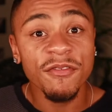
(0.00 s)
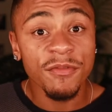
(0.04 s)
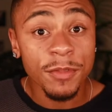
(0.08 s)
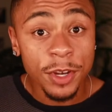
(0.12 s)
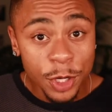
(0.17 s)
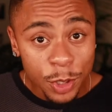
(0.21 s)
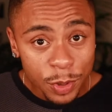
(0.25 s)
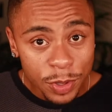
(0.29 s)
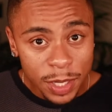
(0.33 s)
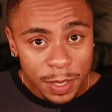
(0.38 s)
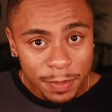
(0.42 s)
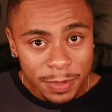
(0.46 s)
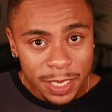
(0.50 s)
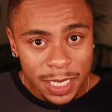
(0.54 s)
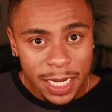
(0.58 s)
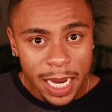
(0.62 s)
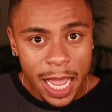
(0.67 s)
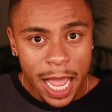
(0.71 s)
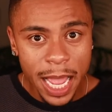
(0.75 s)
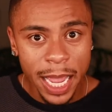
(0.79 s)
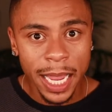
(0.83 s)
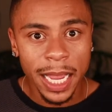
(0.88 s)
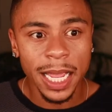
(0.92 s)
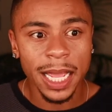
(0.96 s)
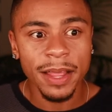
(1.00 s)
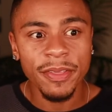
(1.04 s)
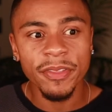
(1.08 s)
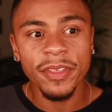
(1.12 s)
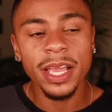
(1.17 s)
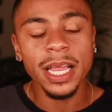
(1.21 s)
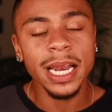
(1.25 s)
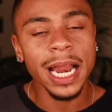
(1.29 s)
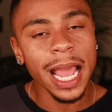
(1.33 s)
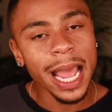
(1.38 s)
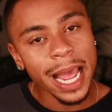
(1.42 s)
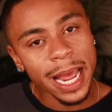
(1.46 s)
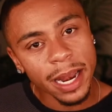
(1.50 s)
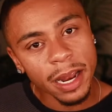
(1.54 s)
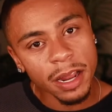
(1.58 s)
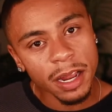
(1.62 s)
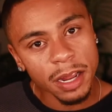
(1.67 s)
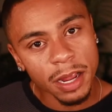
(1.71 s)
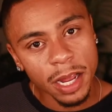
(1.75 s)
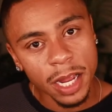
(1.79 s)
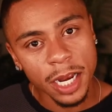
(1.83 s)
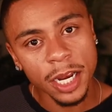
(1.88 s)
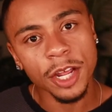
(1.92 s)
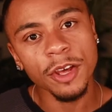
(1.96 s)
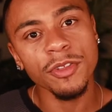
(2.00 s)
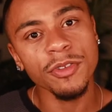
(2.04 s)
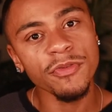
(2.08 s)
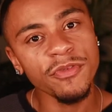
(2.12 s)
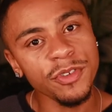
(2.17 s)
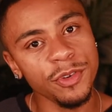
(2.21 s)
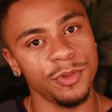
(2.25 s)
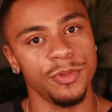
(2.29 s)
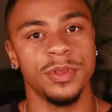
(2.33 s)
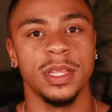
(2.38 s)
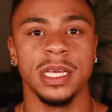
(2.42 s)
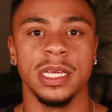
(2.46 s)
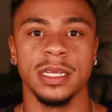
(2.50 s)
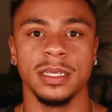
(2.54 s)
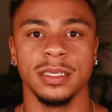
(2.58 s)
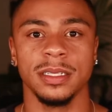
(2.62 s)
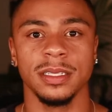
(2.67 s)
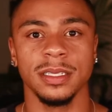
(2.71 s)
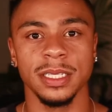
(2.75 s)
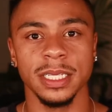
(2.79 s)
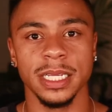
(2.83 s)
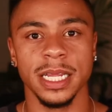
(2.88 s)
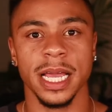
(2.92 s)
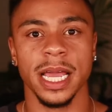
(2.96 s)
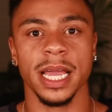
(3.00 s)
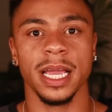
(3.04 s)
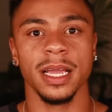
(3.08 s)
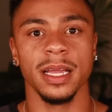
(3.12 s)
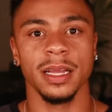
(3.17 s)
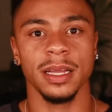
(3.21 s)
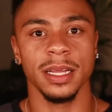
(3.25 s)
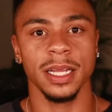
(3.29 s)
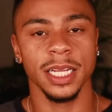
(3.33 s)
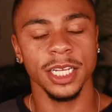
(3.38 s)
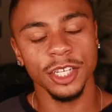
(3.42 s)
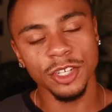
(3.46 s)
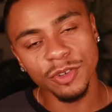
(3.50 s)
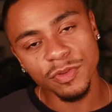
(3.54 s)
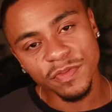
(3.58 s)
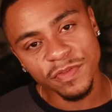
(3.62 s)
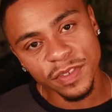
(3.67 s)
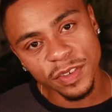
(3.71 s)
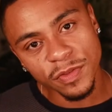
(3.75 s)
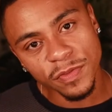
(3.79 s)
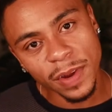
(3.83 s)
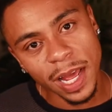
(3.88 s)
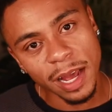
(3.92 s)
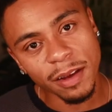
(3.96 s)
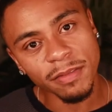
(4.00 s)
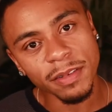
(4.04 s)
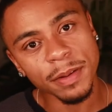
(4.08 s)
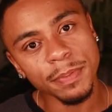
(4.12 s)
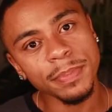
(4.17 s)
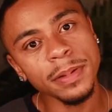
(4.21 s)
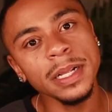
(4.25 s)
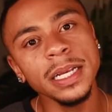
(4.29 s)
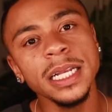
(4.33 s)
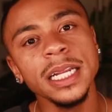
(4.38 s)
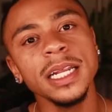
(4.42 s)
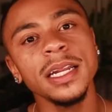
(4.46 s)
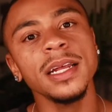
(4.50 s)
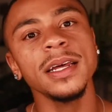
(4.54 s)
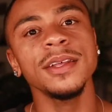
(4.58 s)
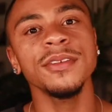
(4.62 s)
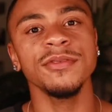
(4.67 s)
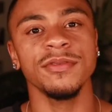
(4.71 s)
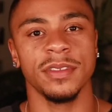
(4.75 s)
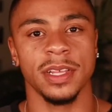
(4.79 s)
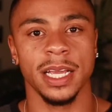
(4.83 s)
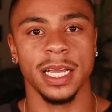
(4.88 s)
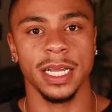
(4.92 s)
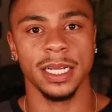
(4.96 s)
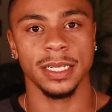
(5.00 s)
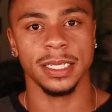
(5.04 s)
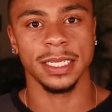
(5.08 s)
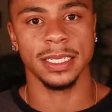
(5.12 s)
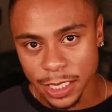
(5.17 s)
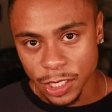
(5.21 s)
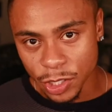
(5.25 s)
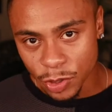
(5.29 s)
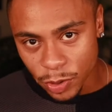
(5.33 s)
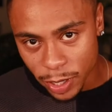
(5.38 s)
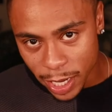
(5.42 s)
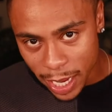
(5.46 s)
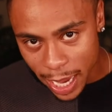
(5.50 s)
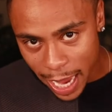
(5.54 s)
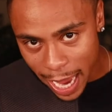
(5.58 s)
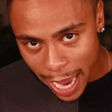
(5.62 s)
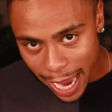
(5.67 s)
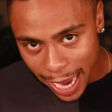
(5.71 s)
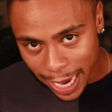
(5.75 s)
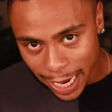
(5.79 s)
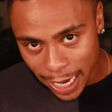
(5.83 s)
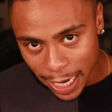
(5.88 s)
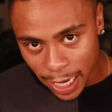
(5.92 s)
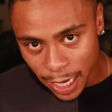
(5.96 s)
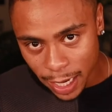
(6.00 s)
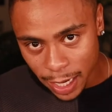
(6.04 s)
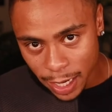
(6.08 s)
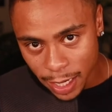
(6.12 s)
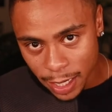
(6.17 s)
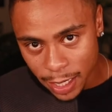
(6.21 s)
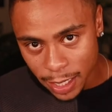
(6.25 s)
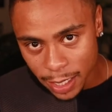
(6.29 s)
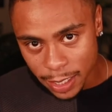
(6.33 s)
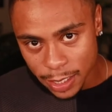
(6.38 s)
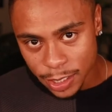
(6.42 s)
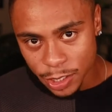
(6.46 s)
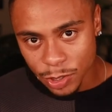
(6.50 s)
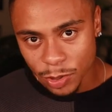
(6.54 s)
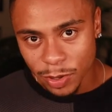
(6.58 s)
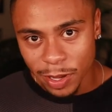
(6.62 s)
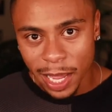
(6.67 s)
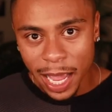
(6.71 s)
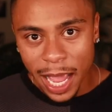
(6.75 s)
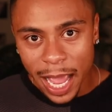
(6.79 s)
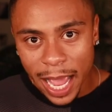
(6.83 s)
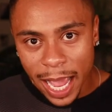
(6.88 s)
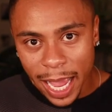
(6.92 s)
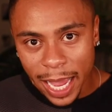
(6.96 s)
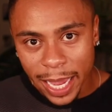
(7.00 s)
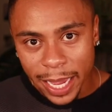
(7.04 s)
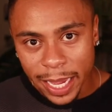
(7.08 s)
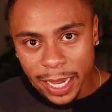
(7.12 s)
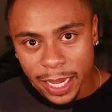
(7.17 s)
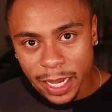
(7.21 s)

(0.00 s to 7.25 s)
Do them today and then add another few things today. And you now completed other things. It's okay. It's okay.